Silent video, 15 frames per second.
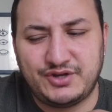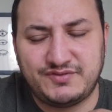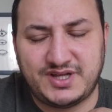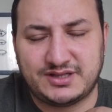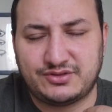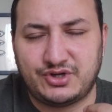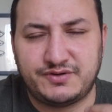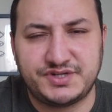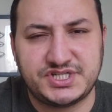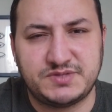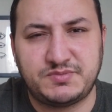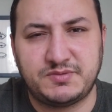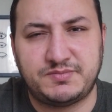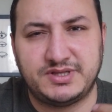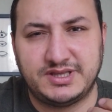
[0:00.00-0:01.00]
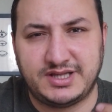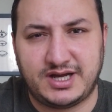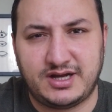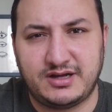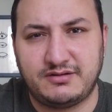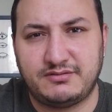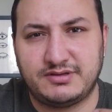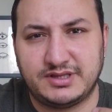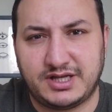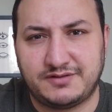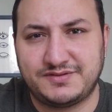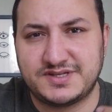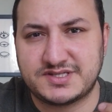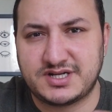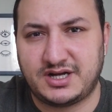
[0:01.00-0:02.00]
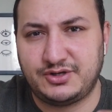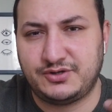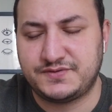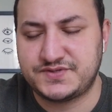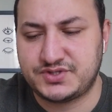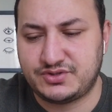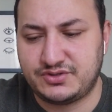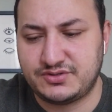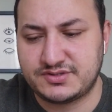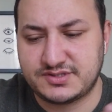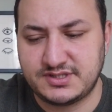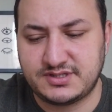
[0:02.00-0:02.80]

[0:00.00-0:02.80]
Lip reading: know that Norwegian people love this kind of songs,